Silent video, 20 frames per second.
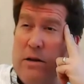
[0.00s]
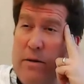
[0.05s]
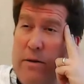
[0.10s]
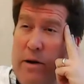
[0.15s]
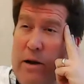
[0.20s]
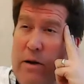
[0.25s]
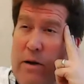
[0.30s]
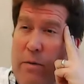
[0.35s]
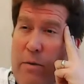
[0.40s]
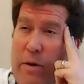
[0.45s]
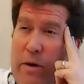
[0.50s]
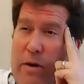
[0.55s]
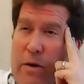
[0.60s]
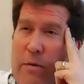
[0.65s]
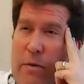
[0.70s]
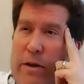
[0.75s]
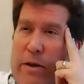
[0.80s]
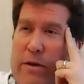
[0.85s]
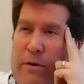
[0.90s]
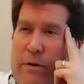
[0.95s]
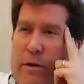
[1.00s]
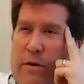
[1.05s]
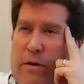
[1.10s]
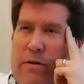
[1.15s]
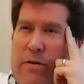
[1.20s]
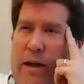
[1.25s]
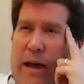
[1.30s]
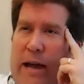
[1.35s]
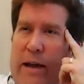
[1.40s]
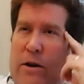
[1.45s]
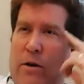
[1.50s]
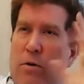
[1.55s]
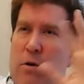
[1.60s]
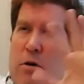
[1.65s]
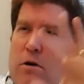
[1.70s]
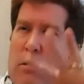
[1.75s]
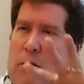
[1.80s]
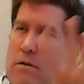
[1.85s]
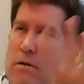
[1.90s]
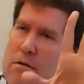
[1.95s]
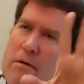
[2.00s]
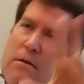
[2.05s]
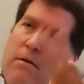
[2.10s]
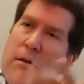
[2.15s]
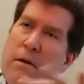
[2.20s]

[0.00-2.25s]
I mean, we do this annual